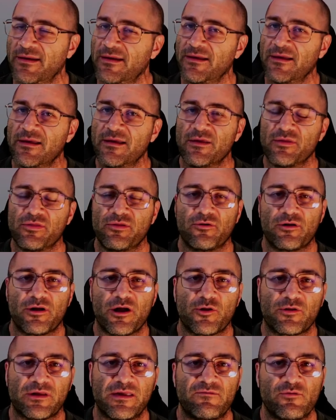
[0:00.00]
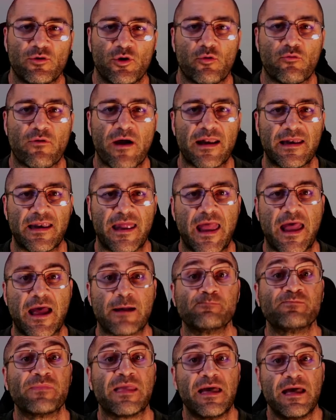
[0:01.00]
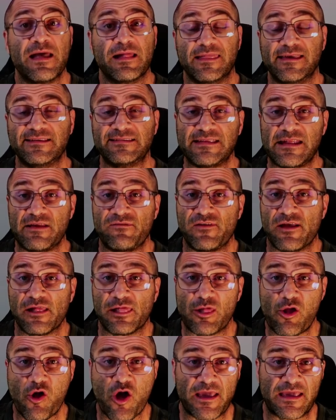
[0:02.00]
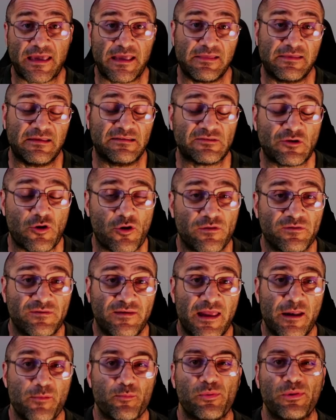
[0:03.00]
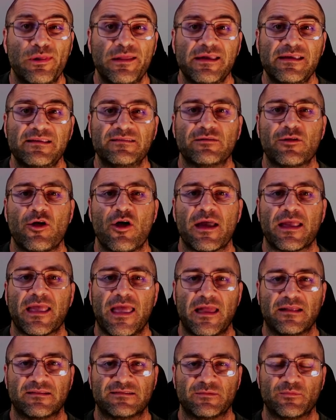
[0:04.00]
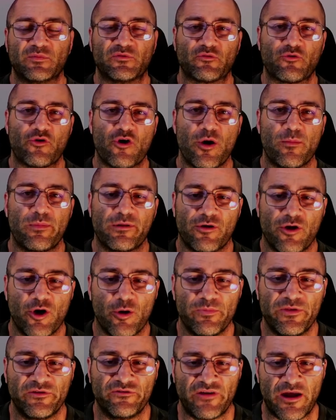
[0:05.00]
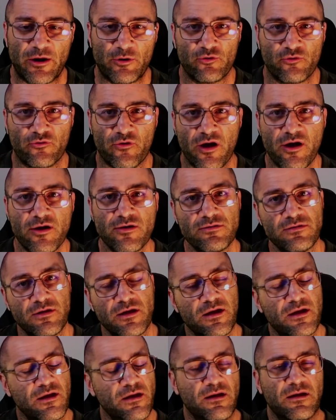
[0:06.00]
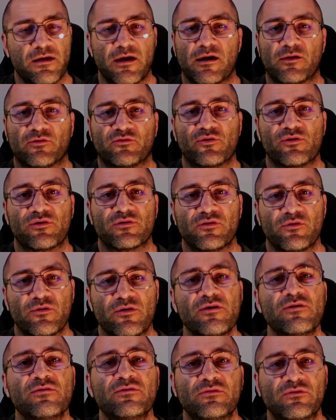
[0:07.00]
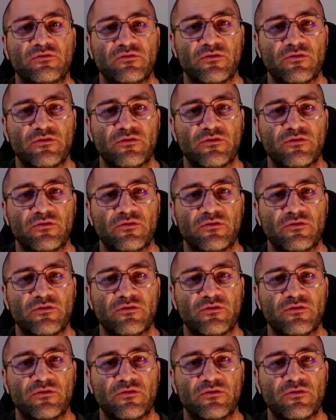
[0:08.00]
But I'll give you a rundown. Listen, if you're liking this content, please like and subscribe. It'll help the channel grow. I'll talk to you all soon.